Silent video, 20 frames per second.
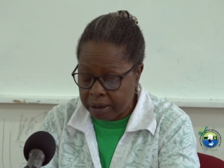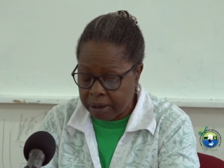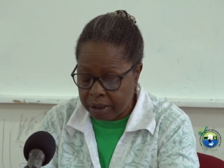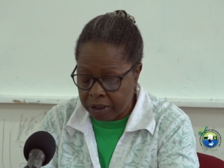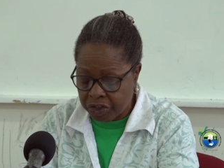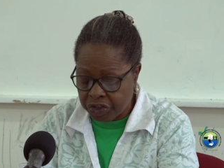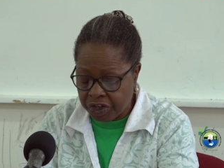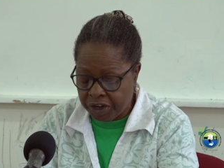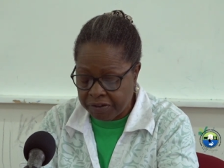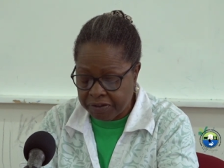
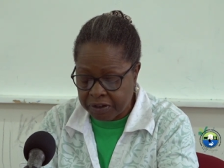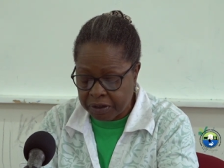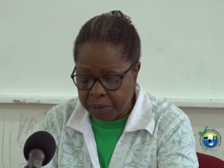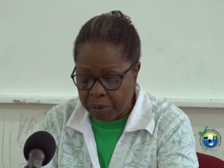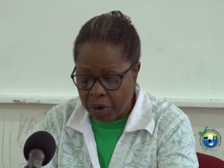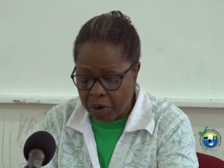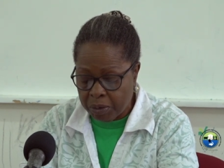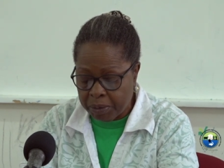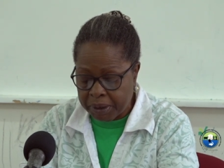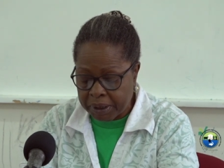The GEF
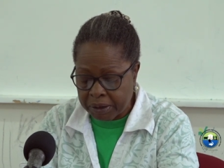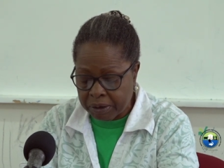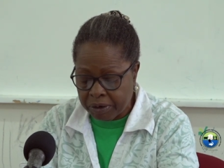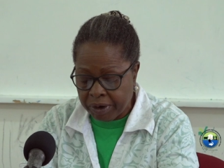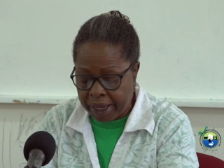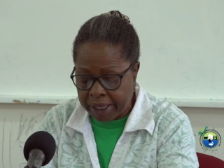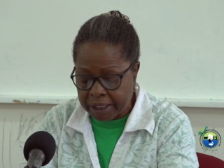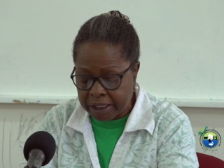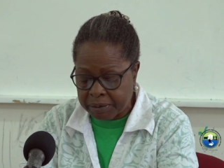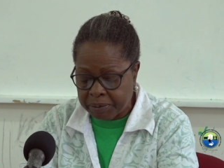Small
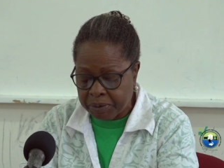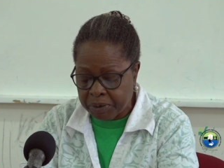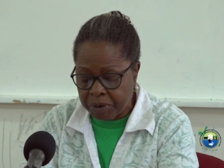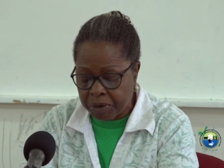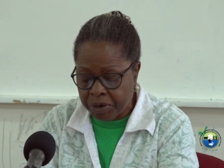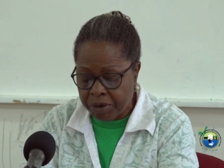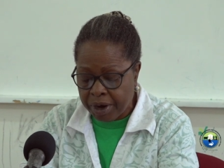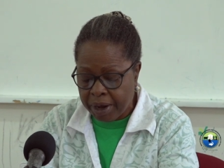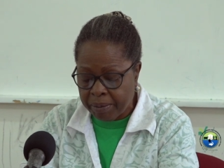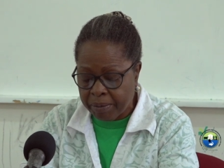Grants
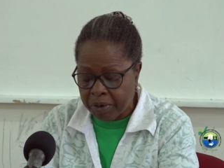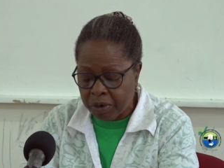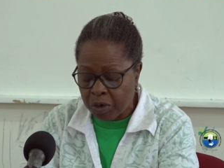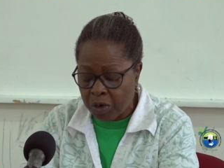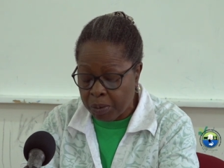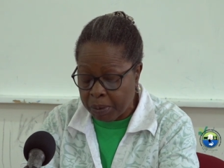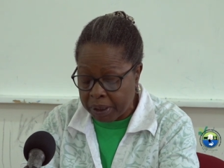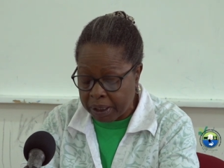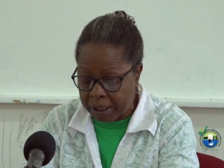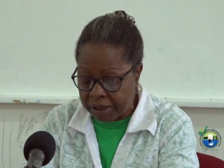Program,
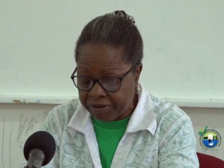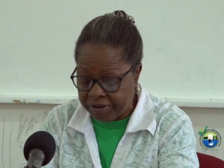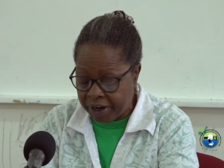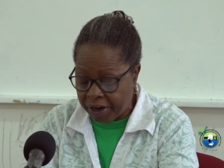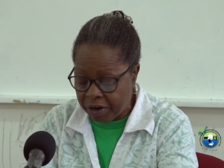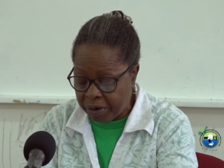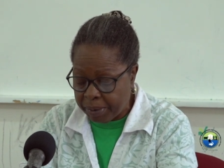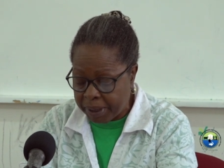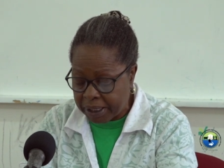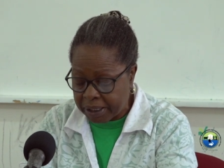Global
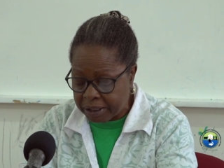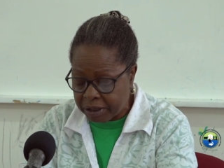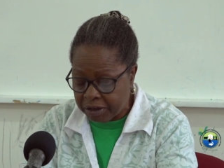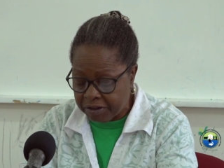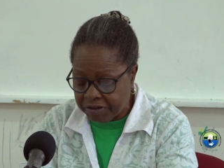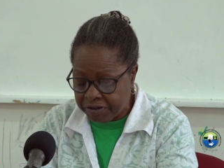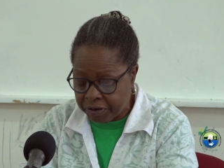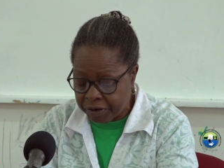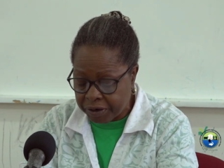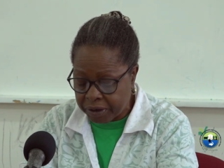Environmental
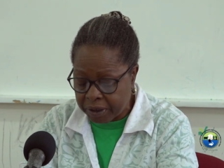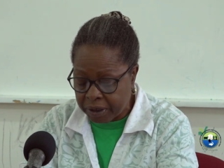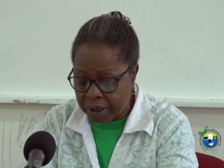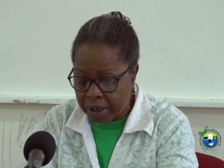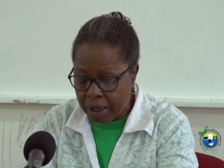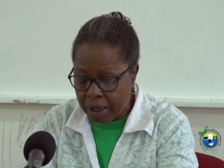Fund.